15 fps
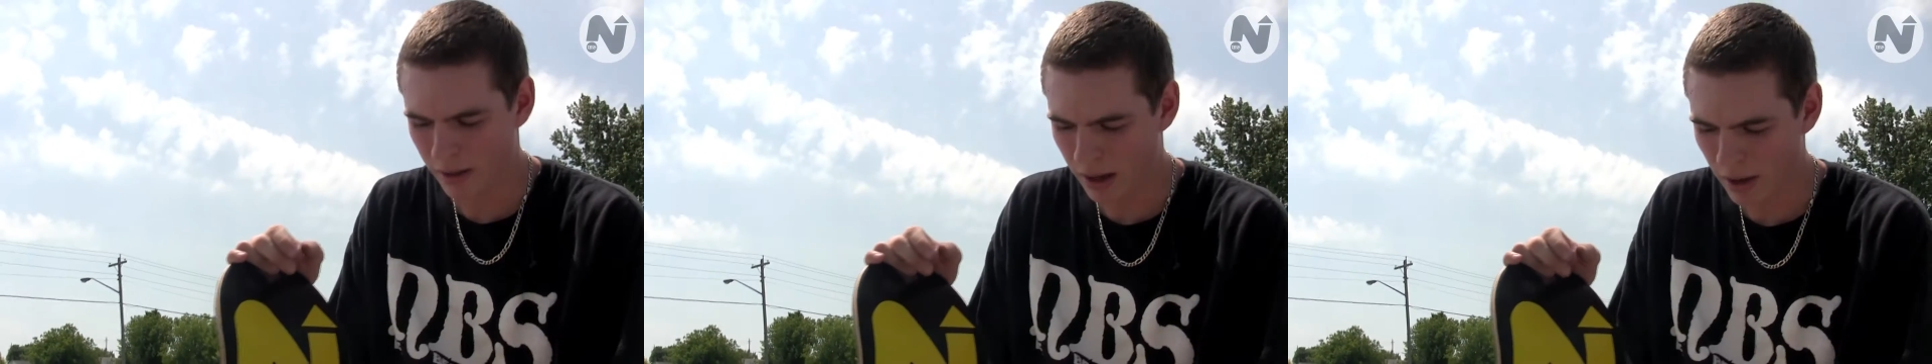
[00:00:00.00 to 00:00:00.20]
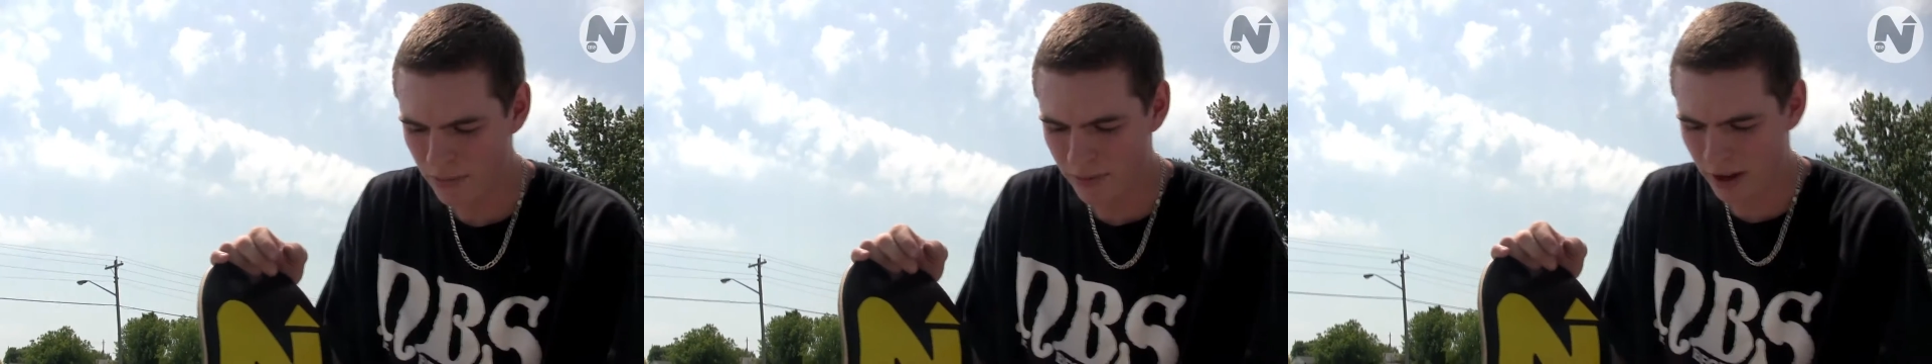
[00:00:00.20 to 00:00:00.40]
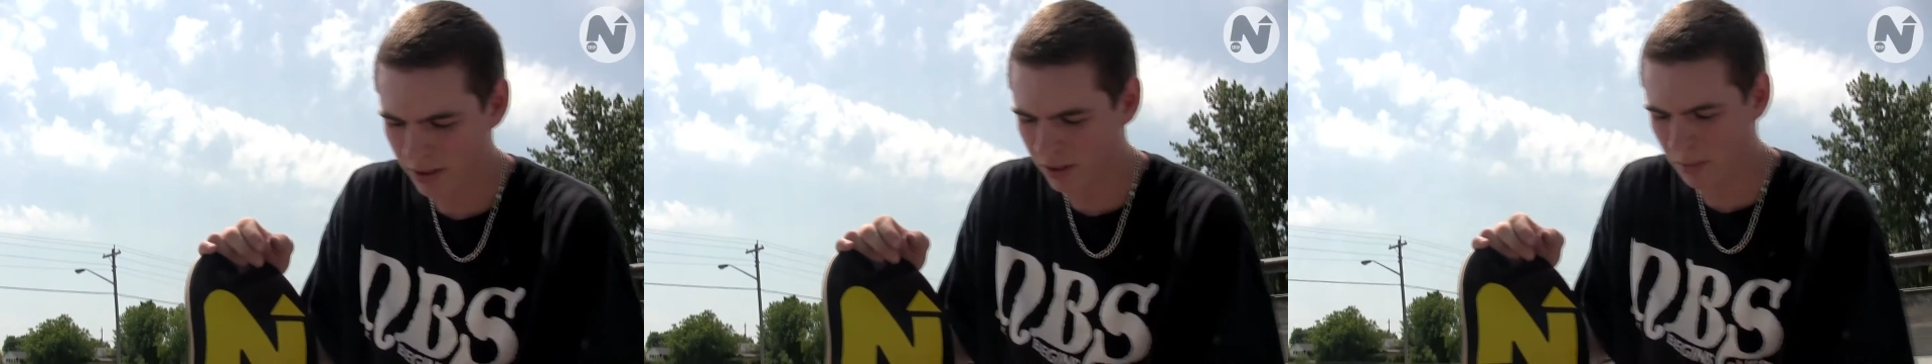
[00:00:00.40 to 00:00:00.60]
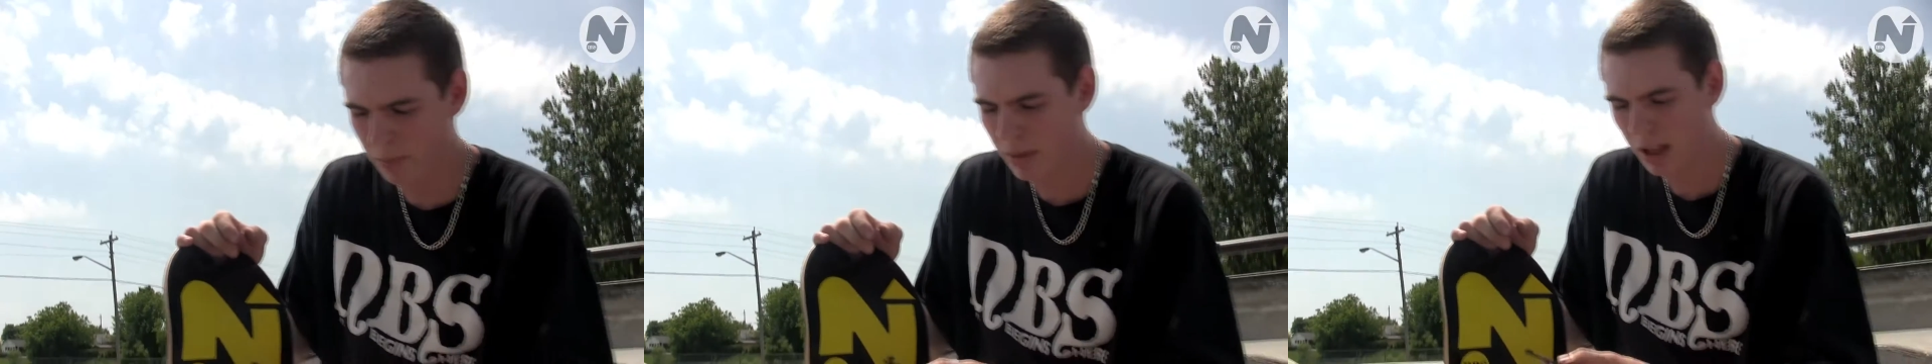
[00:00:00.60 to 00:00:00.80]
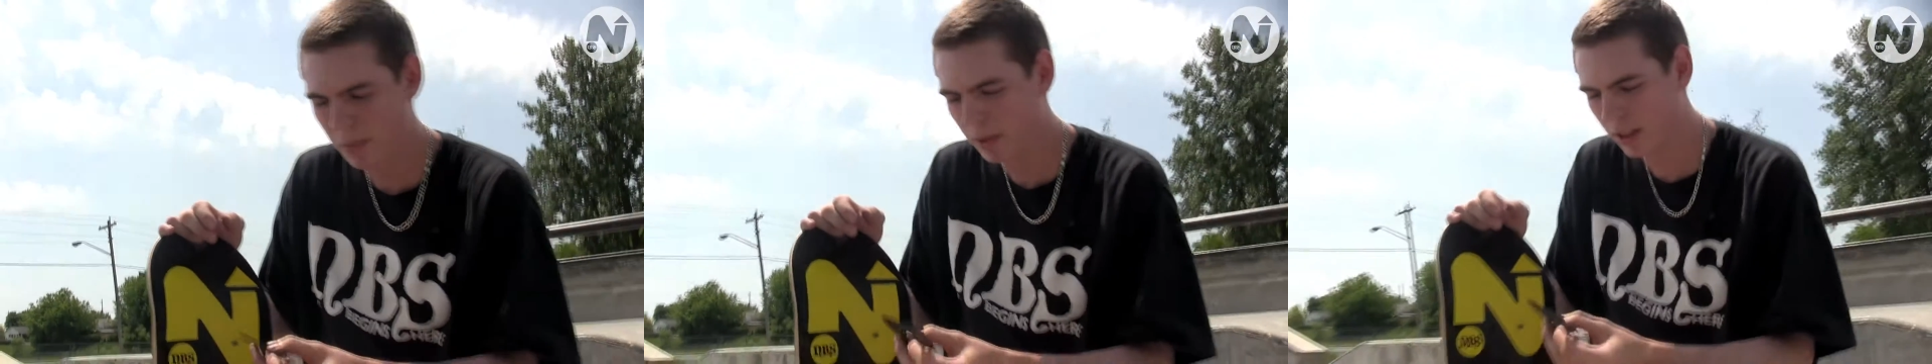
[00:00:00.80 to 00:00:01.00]
I found them
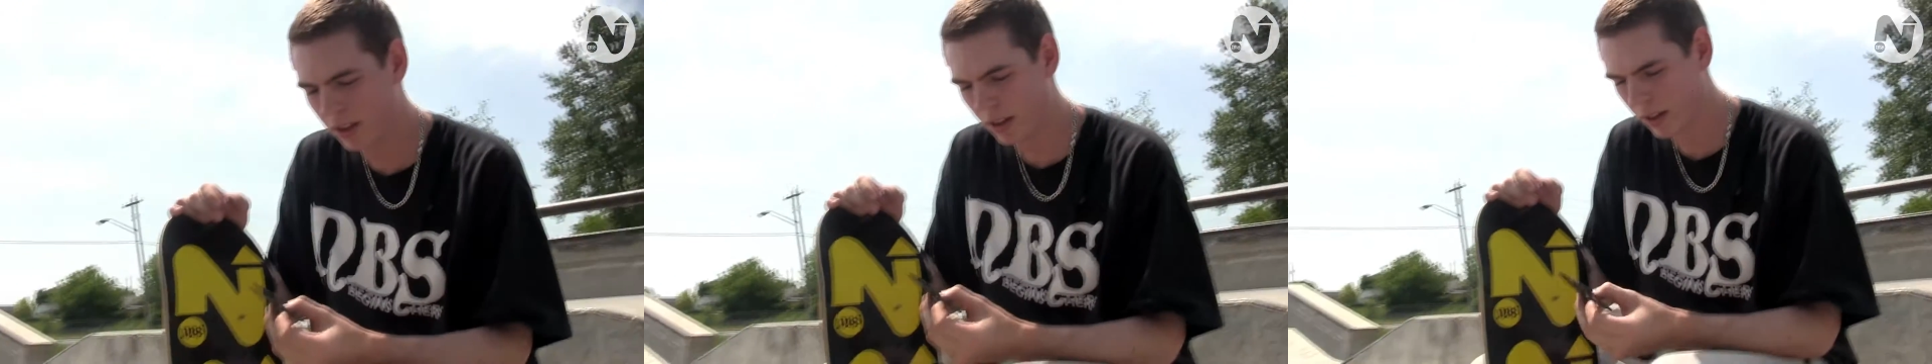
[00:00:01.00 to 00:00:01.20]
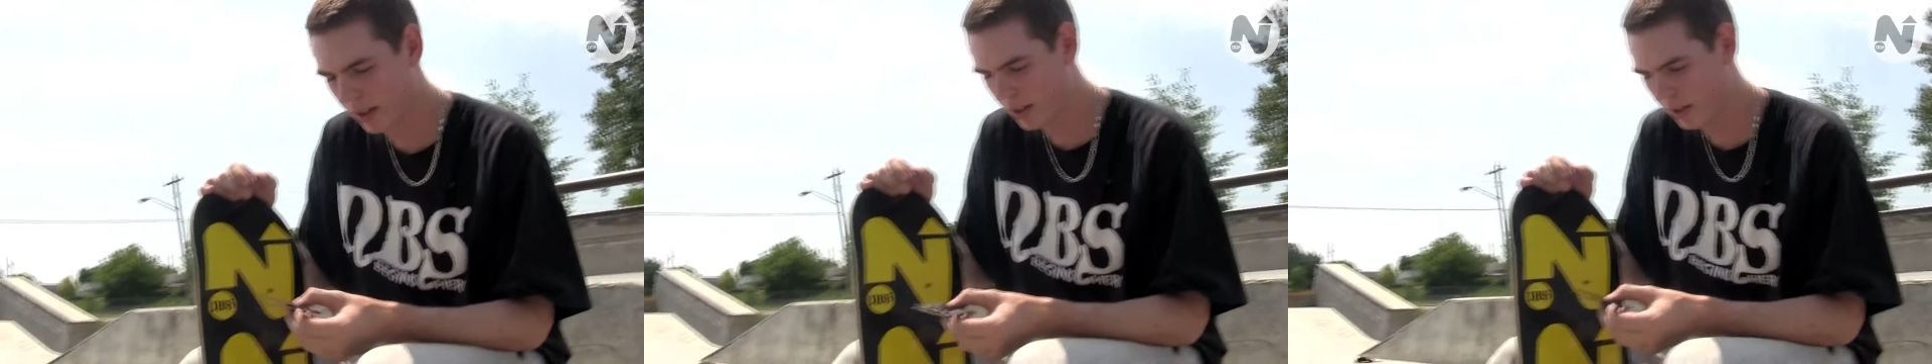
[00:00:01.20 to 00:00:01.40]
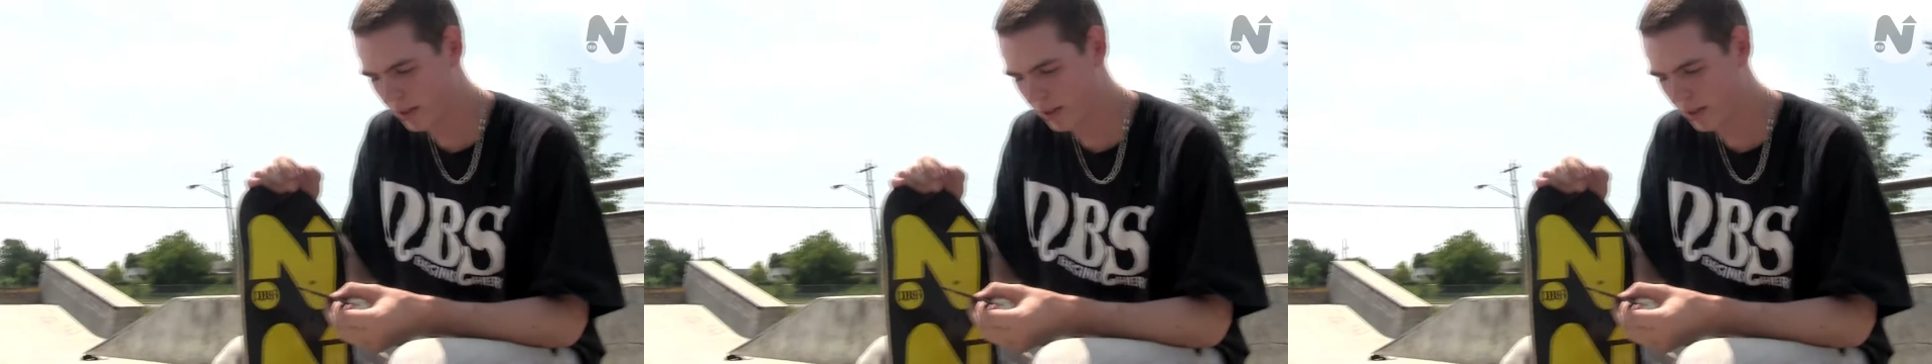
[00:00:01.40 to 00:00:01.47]
maybe